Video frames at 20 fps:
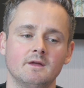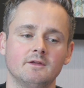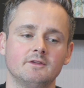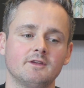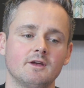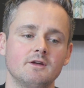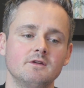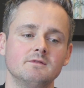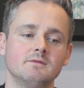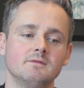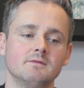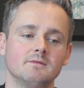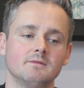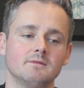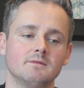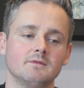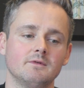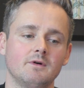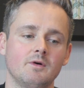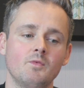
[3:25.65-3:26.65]
So
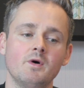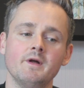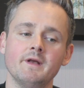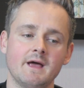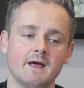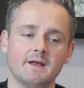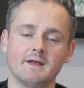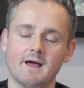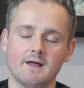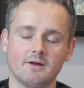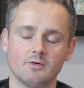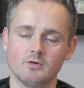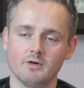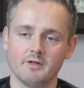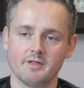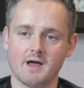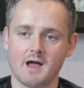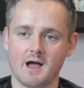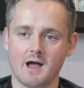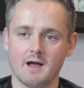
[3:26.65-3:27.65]
on one hand, I had all
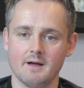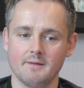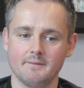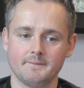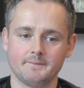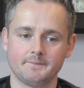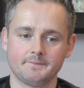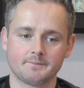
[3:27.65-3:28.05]
of that.